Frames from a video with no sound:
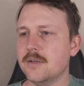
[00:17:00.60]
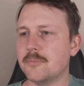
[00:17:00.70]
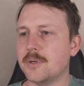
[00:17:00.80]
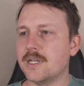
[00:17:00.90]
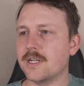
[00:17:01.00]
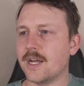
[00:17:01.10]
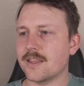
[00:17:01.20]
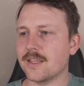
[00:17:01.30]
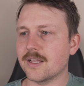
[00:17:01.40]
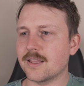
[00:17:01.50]
But I
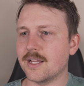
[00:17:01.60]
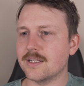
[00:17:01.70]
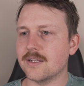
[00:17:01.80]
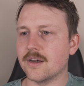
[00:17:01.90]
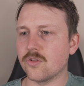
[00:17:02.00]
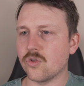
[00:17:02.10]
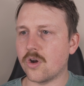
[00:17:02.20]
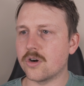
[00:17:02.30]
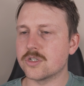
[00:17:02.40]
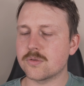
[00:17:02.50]
think that a
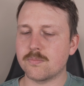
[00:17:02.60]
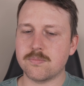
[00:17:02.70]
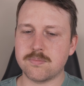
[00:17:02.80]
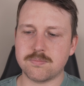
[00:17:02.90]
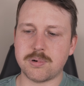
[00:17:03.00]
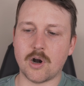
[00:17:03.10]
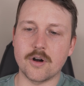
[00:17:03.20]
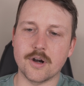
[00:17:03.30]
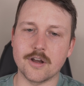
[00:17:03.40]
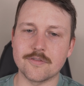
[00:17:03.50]
large
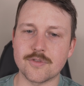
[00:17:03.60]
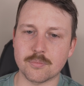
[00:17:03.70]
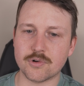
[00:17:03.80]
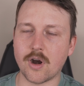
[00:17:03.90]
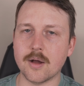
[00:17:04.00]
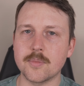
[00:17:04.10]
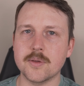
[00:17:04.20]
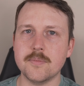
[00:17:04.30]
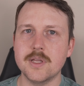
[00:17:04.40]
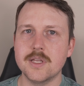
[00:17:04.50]
part of the
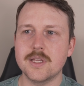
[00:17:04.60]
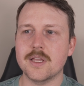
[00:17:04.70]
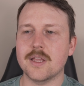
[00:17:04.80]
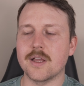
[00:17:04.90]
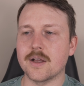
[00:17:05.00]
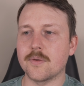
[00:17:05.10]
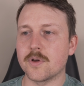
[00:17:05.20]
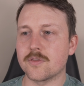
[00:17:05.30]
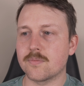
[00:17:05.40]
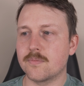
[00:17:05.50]
problem
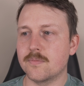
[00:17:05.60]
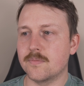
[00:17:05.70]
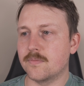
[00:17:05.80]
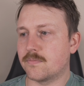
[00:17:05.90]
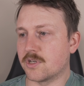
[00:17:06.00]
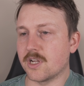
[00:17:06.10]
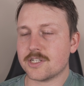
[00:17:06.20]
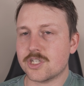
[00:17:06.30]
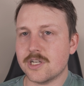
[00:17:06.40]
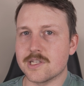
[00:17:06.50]
with
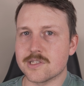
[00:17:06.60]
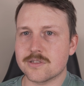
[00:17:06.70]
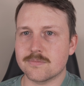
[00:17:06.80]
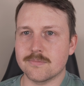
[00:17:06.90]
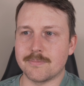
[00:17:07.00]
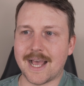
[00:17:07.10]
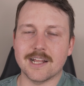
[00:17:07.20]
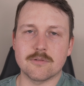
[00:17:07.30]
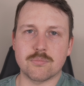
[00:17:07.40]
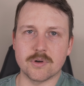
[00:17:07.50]
production is
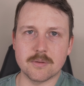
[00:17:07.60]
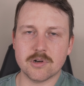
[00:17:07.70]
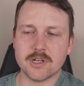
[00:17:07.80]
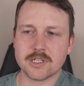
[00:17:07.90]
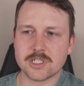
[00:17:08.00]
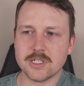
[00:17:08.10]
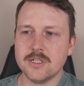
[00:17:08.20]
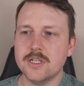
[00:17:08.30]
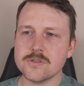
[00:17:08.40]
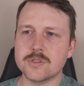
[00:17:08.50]
bad
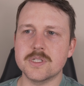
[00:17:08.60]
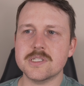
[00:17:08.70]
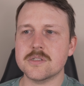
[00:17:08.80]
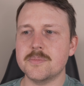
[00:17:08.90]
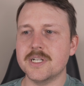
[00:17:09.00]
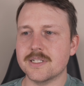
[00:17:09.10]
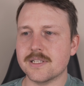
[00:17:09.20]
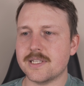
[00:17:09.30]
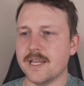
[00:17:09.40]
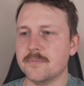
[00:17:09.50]
pre-production. So this has been an
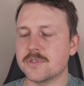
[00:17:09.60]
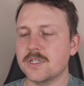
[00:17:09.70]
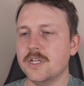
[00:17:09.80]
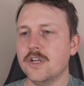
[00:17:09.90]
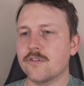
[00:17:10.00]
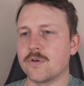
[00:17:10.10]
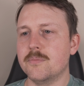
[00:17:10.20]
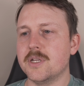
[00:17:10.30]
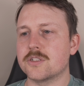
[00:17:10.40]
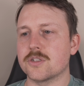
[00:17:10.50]
attempt for
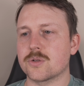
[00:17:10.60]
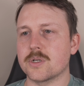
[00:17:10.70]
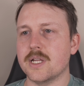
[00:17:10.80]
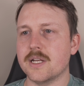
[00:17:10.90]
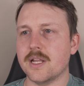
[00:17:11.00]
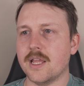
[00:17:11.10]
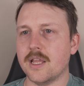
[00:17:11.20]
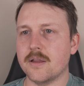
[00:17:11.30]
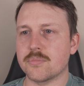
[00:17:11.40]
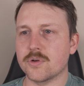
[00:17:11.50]
me to create
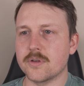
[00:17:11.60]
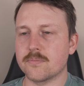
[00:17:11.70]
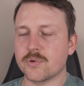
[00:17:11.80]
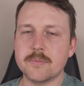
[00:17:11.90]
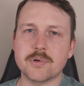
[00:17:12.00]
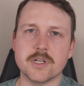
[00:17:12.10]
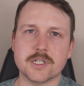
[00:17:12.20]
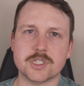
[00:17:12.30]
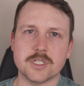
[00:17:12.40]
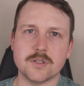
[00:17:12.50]
a
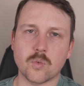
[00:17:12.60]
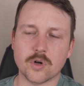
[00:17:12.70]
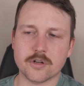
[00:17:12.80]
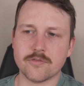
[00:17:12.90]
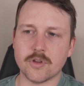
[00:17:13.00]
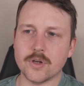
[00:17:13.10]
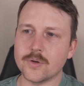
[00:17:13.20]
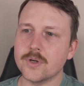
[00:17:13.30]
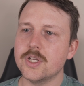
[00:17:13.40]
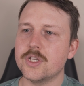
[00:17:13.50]
pre-production
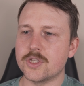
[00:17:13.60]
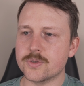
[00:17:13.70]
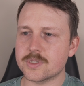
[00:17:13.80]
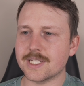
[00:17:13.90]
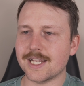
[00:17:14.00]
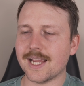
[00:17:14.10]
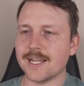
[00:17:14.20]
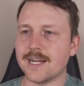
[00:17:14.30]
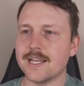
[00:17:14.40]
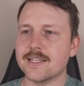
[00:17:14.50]
workflow using
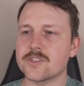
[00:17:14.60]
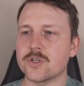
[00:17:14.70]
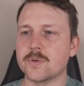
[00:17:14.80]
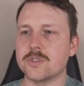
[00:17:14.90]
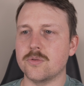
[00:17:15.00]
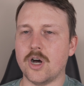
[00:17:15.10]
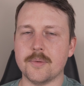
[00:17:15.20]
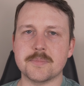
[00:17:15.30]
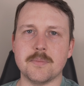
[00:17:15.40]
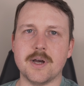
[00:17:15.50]
AI that's going to
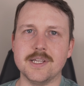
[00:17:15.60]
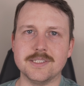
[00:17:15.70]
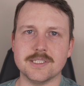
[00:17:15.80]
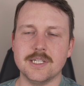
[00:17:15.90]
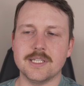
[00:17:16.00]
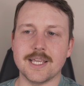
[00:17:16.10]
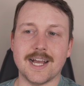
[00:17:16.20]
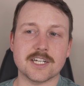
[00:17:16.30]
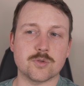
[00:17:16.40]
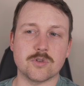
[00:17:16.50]
optimize the
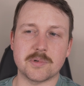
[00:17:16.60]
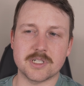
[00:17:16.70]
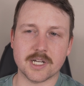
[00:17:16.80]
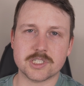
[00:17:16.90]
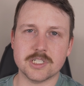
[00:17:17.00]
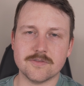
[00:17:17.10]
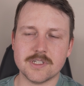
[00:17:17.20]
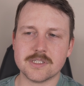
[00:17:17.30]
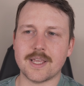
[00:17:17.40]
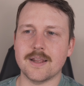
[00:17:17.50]
actual production of
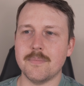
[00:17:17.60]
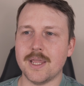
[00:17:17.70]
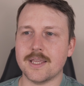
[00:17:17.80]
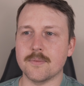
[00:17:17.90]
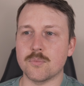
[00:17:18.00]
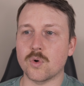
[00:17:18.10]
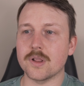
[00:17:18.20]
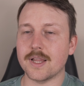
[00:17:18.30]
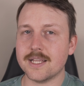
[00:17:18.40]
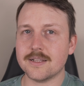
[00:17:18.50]
this and make it more
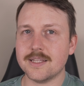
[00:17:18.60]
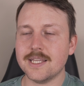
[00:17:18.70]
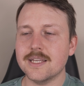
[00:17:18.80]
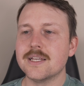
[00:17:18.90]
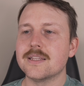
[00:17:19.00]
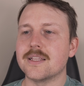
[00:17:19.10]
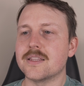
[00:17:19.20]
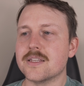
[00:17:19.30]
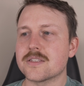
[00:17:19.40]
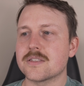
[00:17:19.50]
likely
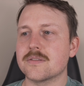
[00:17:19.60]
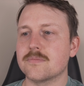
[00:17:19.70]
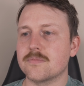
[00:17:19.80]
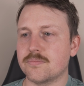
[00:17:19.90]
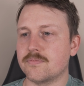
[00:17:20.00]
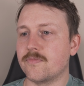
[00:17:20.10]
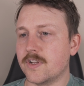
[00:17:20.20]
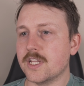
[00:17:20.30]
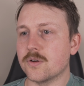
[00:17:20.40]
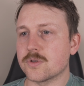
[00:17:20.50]
that this
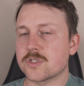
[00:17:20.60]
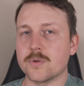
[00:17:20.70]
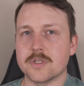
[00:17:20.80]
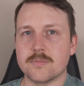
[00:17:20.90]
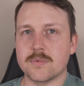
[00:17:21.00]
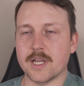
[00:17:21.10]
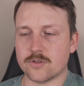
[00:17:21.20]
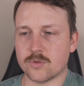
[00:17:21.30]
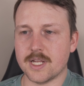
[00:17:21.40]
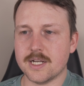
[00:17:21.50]
video is going to get
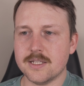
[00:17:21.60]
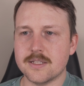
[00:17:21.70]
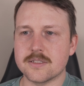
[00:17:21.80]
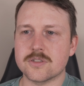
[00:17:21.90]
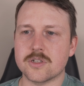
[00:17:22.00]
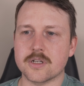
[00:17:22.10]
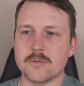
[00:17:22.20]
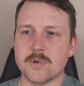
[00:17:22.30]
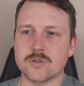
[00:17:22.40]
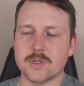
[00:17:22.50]
created, that this
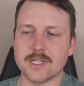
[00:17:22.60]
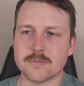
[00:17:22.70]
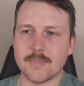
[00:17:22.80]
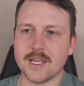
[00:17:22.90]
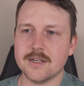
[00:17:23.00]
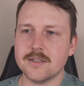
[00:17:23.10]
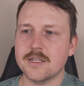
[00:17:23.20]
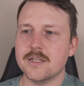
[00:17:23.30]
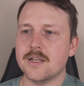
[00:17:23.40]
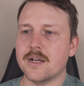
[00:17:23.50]
documentary gets made,
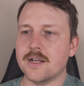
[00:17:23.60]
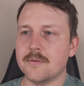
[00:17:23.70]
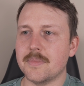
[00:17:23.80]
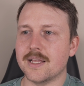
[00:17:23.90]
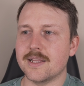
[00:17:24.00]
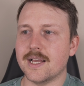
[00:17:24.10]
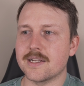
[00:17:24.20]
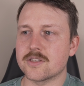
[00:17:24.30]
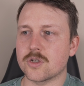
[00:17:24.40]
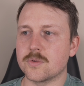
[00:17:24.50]
and
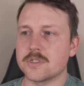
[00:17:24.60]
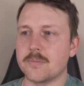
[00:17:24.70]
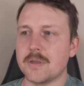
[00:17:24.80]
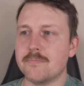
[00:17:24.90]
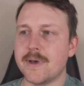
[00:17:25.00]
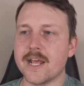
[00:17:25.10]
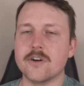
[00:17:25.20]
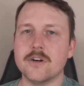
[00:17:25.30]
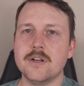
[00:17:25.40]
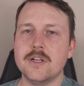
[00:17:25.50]
that it's going to be
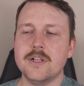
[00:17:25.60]
better